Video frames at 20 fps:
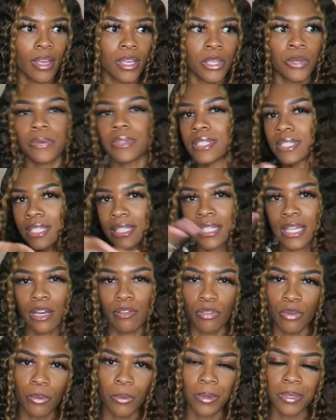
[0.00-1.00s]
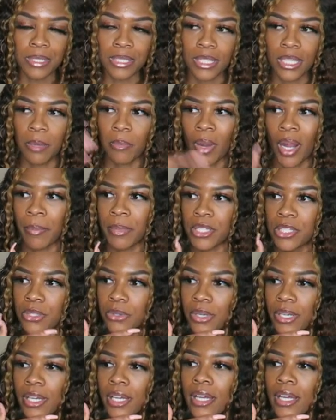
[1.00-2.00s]
You will see that, of course, in the apartment
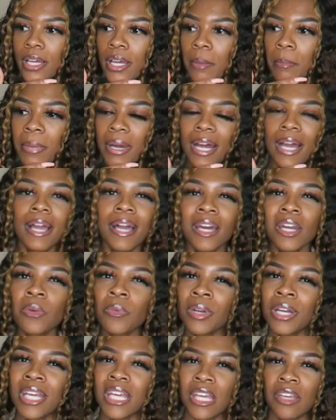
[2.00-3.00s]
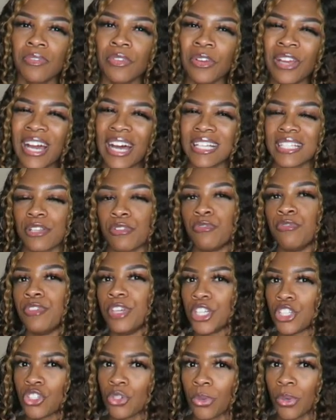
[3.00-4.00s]
tour. But I kind of want to give you guys a
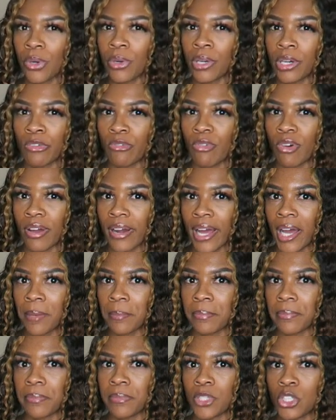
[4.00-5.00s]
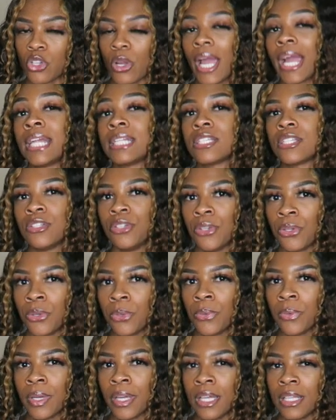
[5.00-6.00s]
visual of what I'm trying to
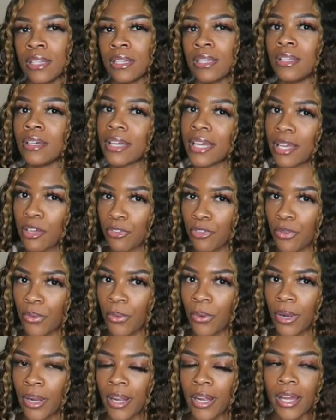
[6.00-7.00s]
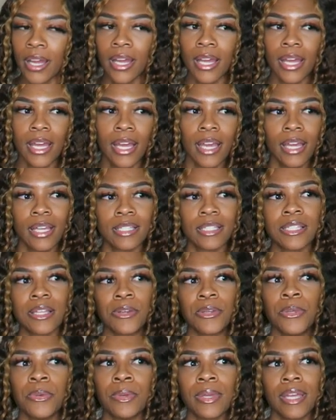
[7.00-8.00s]
do and looking for,
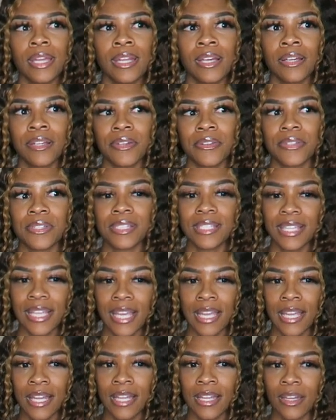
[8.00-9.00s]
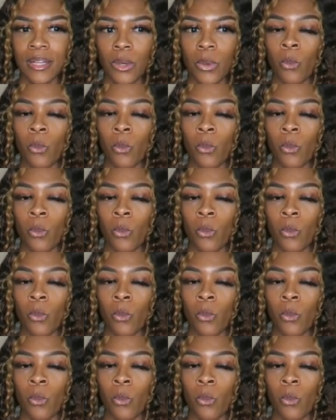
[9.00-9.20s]
so you can understand